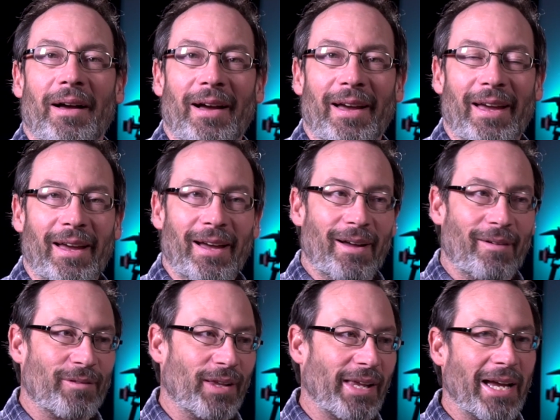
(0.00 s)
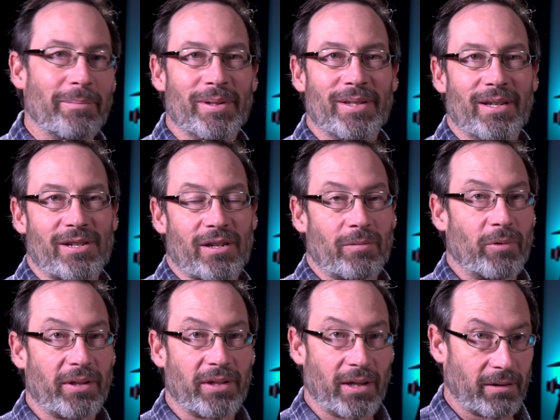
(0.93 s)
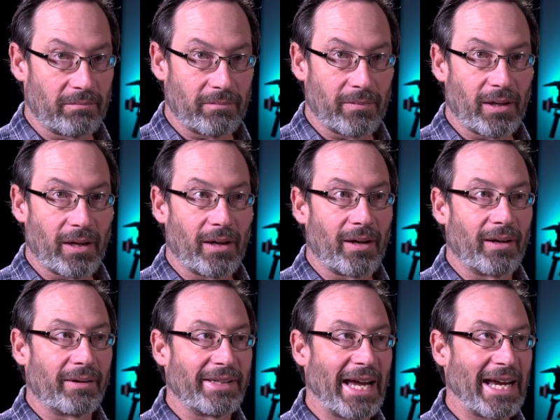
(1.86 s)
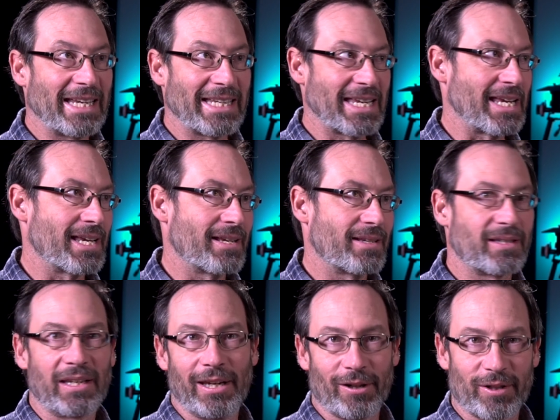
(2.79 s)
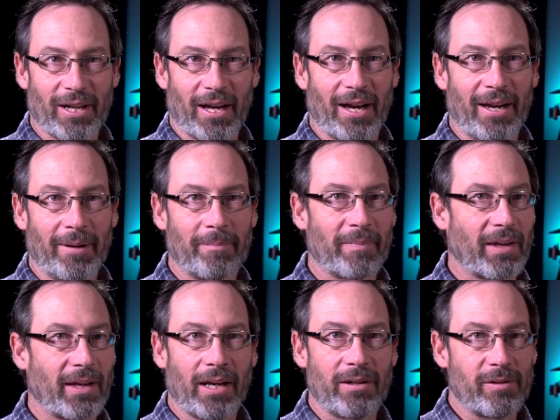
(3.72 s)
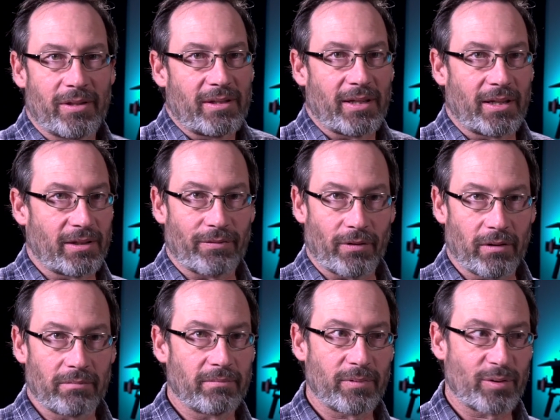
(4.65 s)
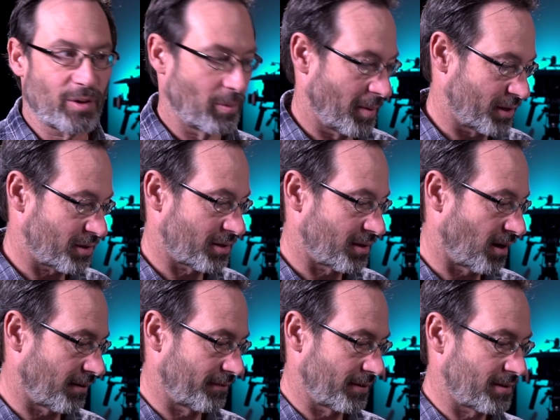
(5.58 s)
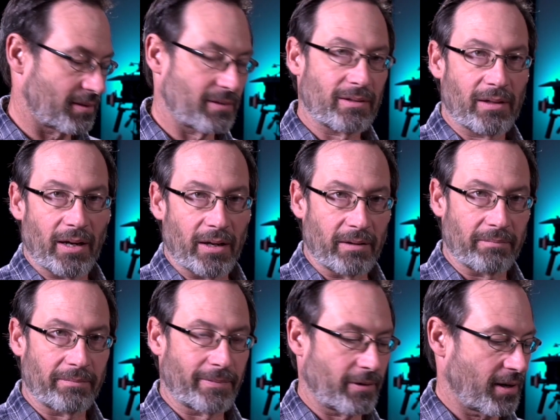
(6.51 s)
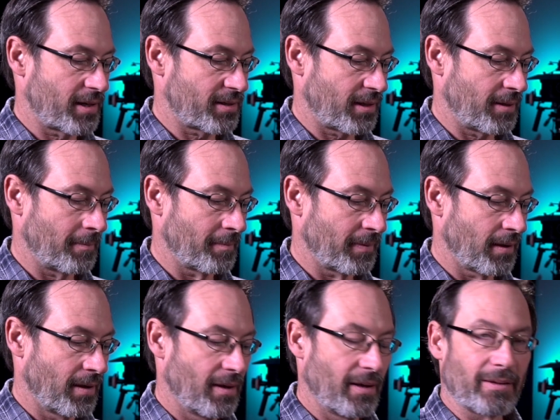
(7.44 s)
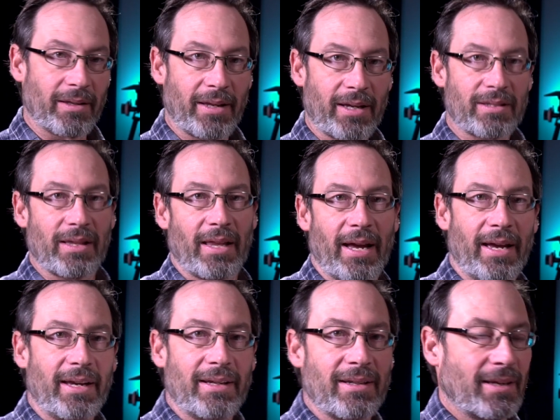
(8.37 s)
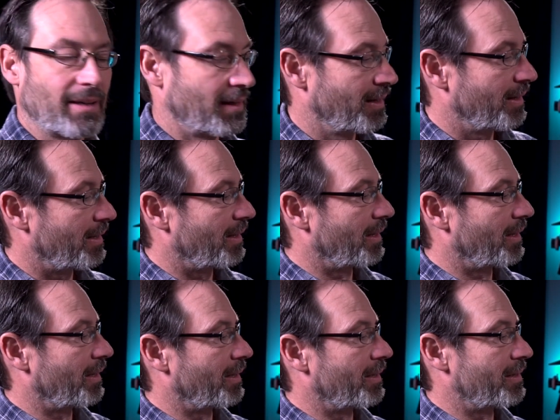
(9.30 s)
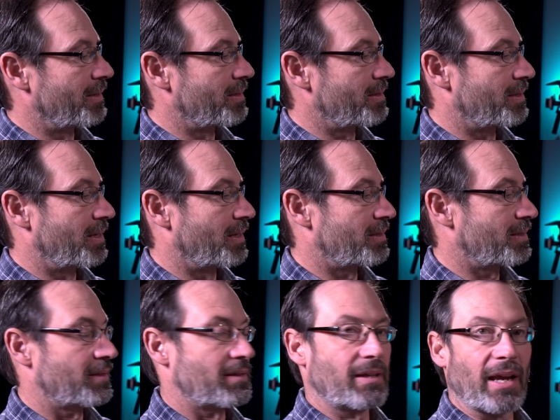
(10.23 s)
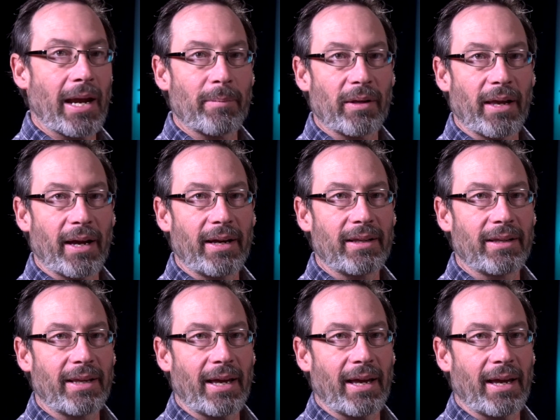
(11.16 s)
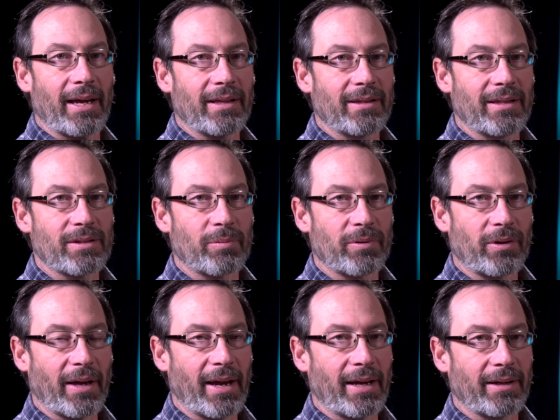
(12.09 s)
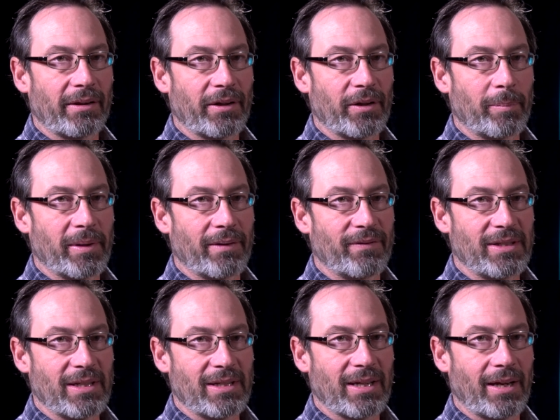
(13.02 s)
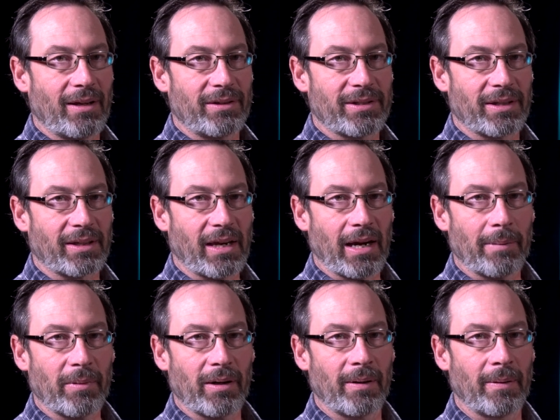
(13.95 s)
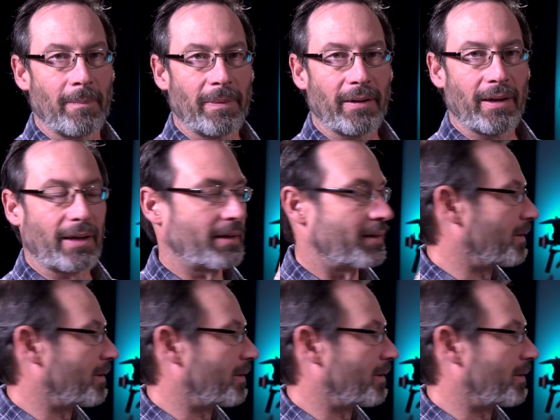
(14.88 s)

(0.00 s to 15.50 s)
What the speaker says: I have the light positioned with a Nite Ize Gear Tie, and I use these things for so much stuff. It's kind of crazy. The next light is this camera light, and this one will add a little bit of detail to the camera, and